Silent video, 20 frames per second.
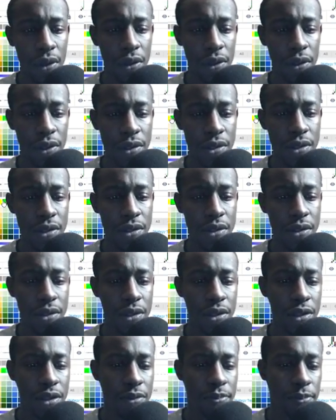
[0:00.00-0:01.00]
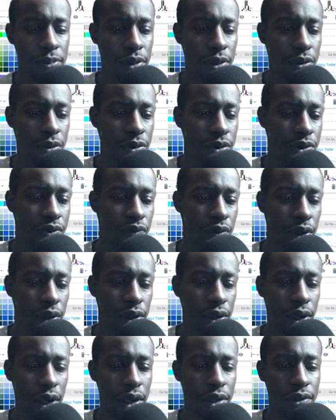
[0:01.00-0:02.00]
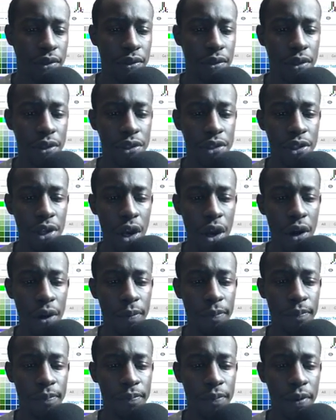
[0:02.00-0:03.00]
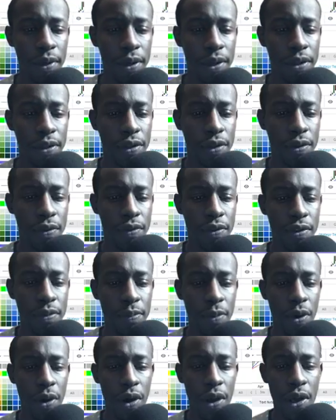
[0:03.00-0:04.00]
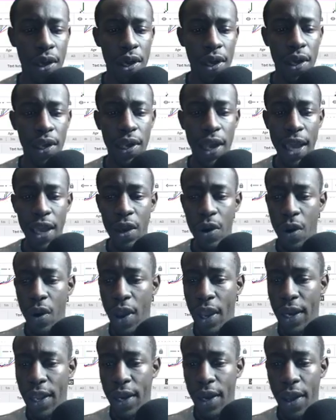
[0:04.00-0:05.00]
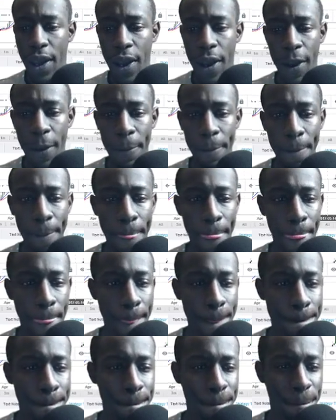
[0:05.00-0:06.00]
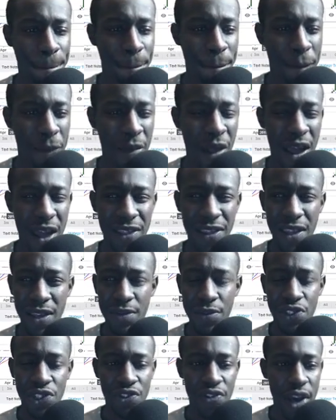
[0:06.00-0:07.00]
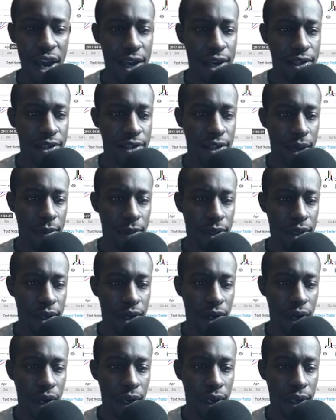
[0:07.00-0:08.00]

This blue is really nice on the chart. I need to use this more. Litecoin and I think it was Stratus that we did earlier.